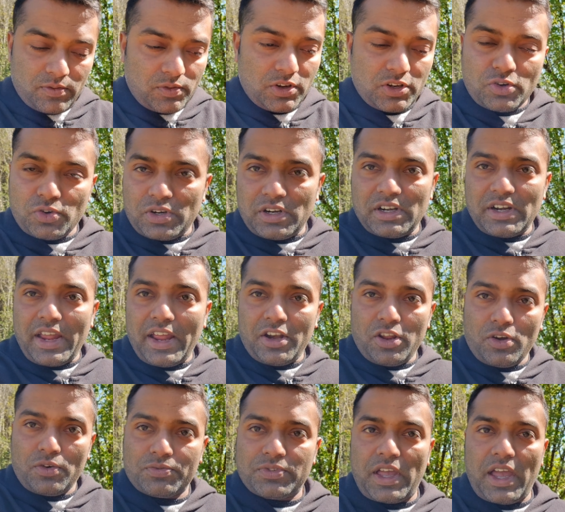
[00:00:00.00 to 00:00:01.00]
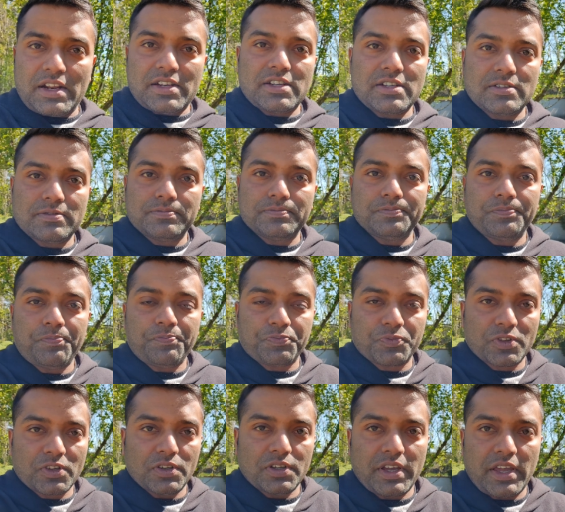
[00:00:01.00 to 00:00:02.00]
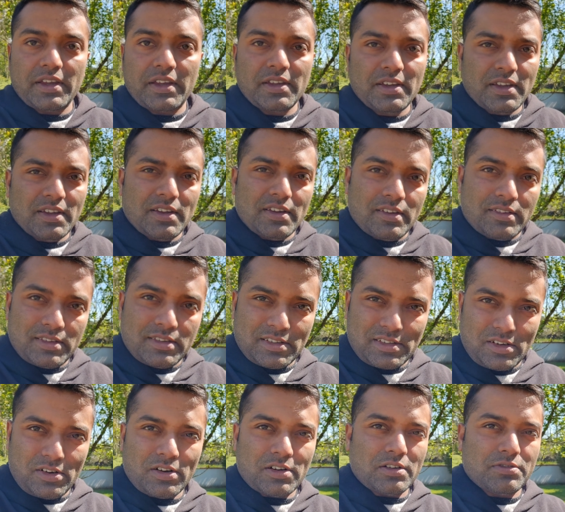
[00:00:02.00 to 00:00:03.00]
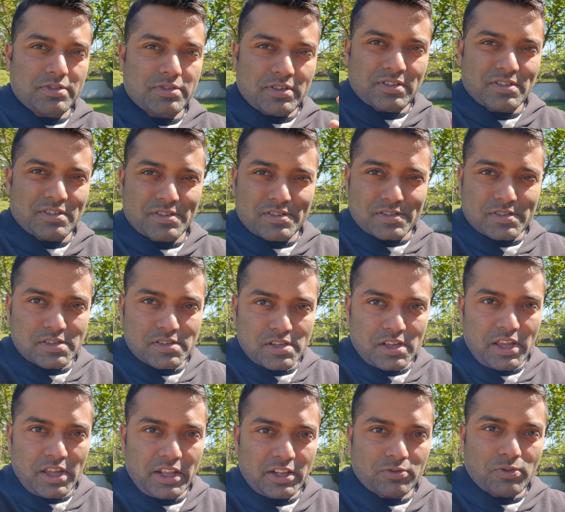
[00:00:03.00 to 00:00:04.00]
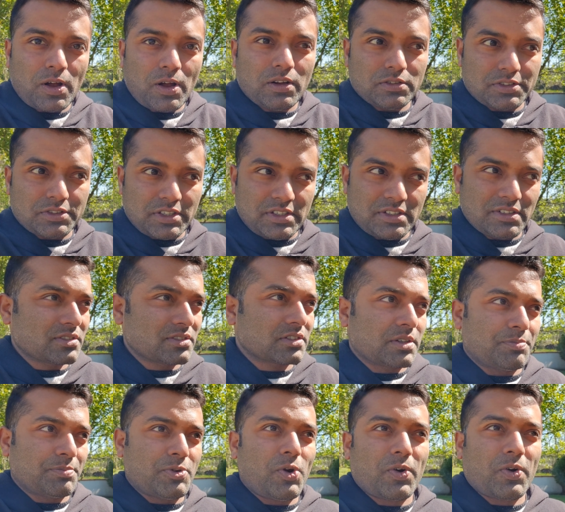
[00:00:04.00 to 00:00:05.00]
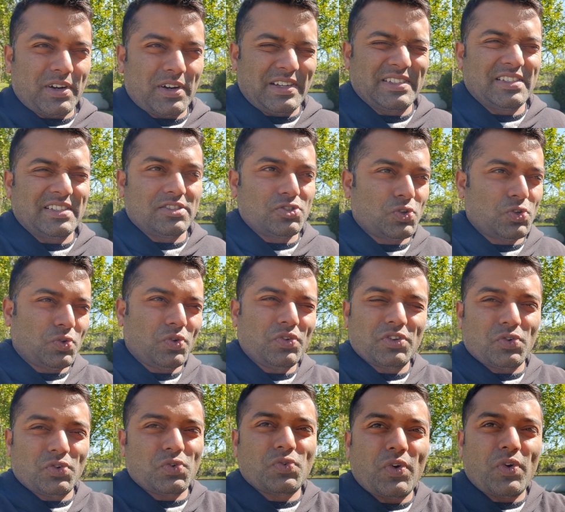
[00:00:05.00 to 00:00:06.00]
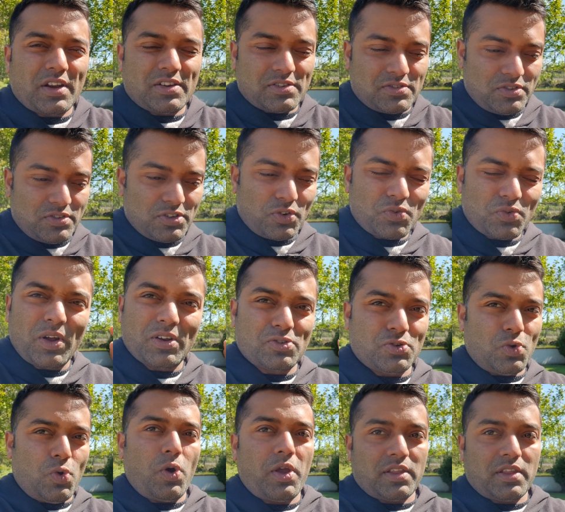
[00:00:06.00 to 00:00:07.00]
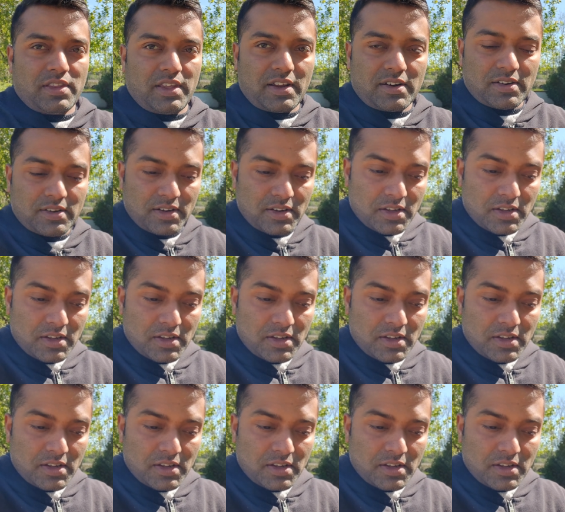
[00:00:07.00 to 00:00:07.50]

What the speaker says: We don't need any of that. Okay, there's a lot of risks involved in cryptocurrency, so you don't want to go in there.